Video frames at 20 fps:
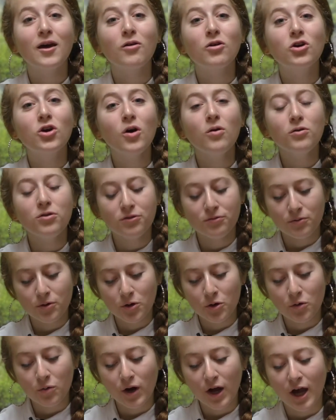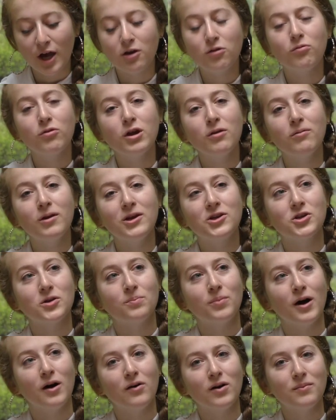Now go through and reread
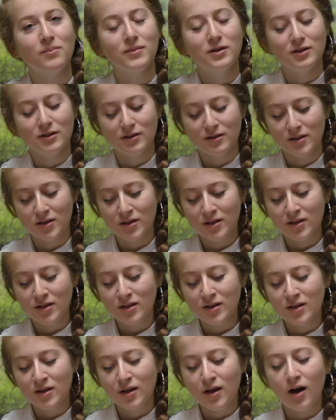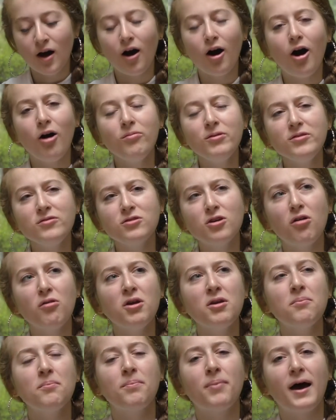your poem, always
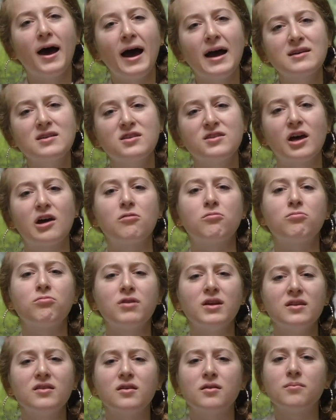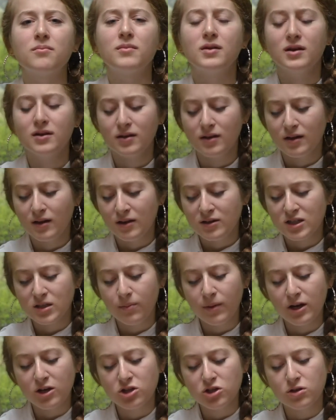going back to that rhythm
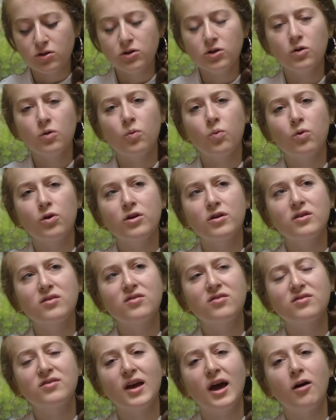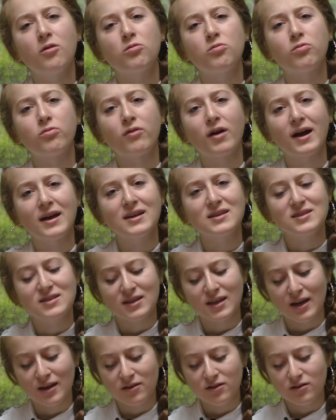to make sure your words sound right
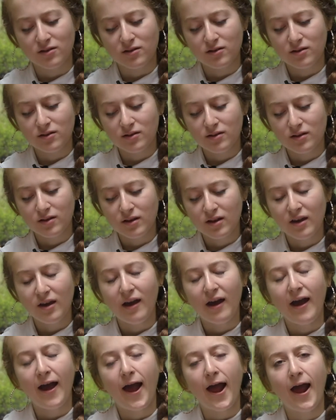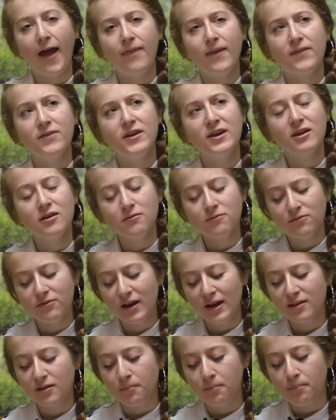together, and that they
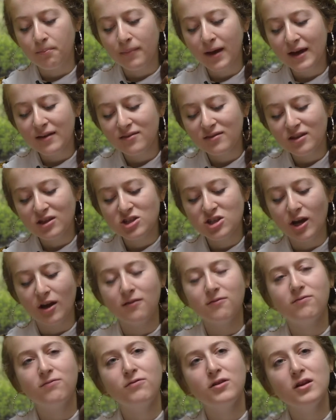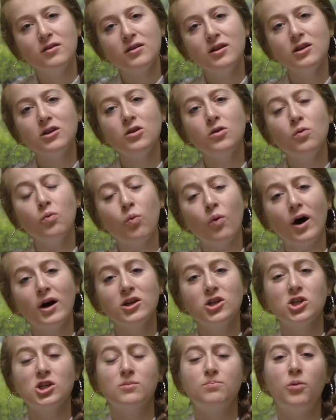convey the message and feeling you
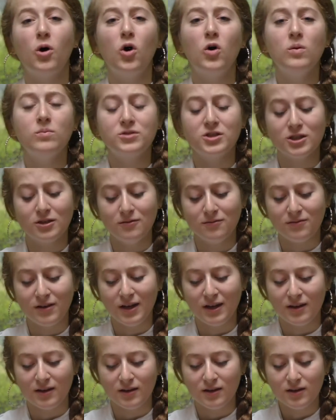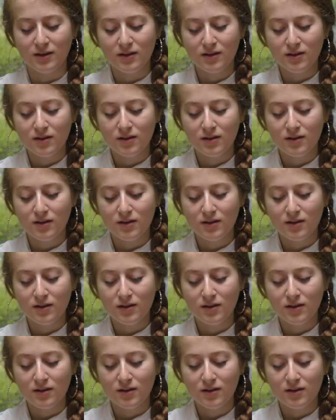want your poem to convey.